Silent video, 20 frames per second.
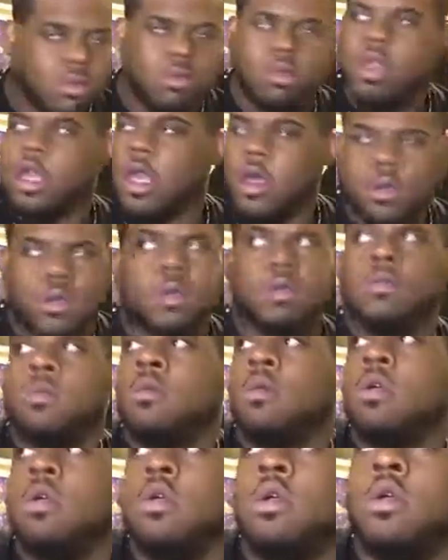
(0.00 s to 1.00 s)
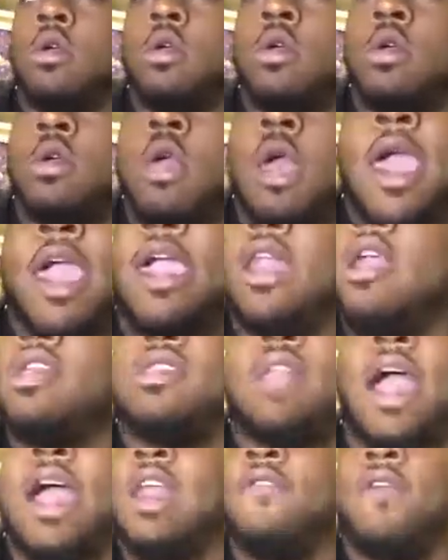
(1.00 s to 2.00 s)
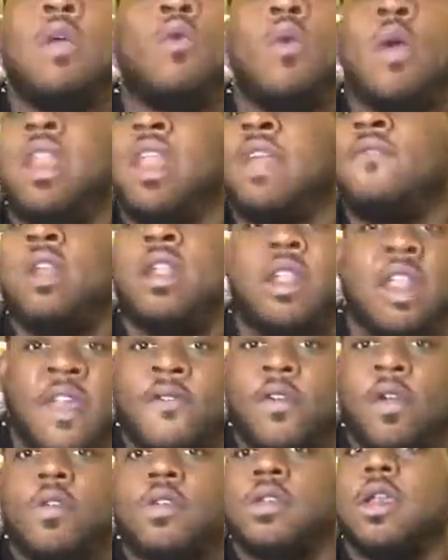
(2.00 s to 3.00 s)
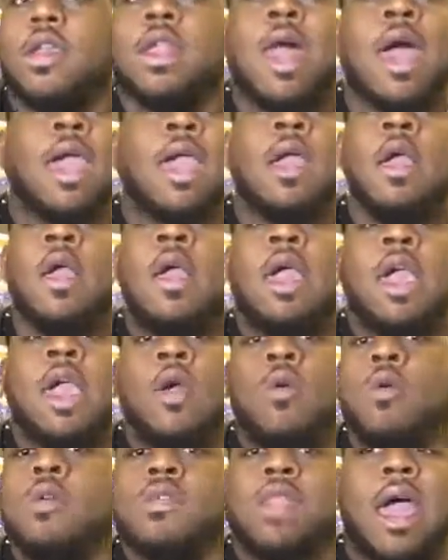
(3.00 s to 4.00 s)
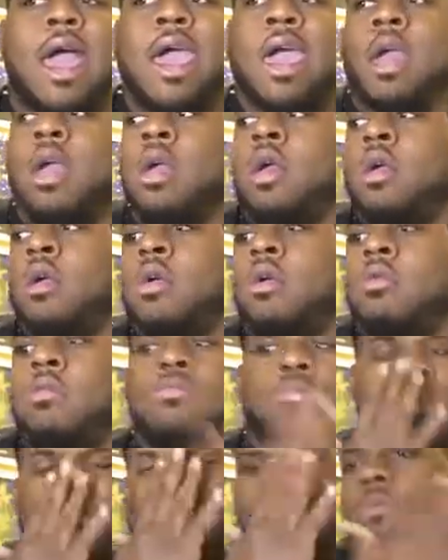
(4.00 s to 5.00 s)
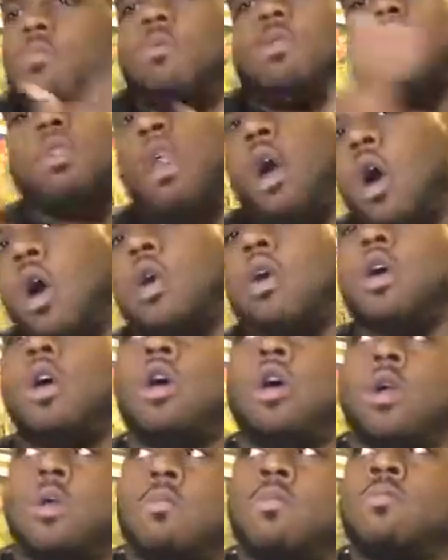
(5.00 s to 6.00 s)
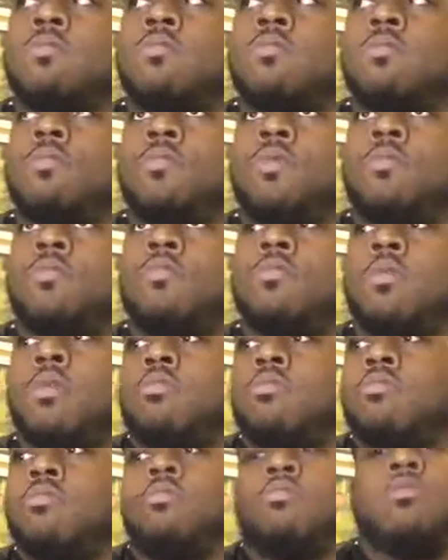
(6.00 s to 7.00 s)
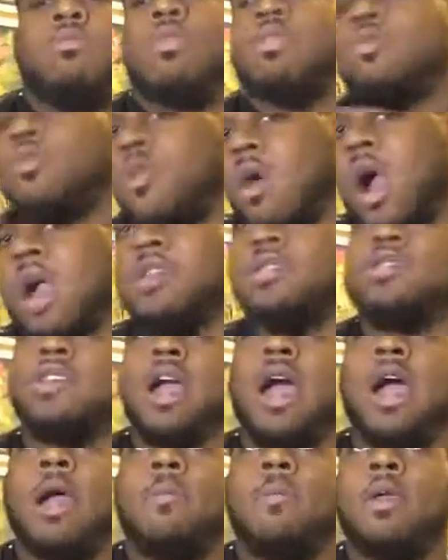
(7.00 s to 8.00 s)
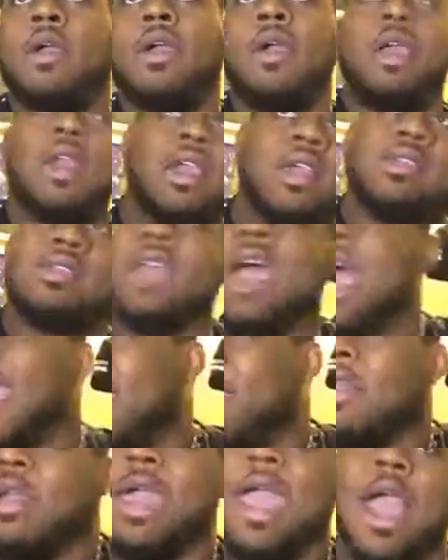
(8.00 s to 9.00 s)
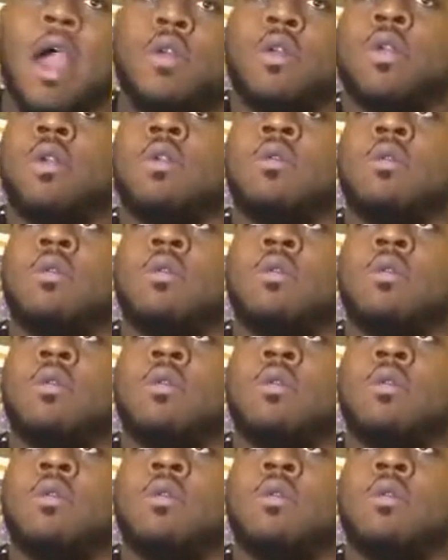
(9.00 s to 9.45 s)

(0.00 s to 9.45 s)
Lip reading: Killed them. And it wasn't even difficult shit. Like, it was like long arm, cross chop, inside counter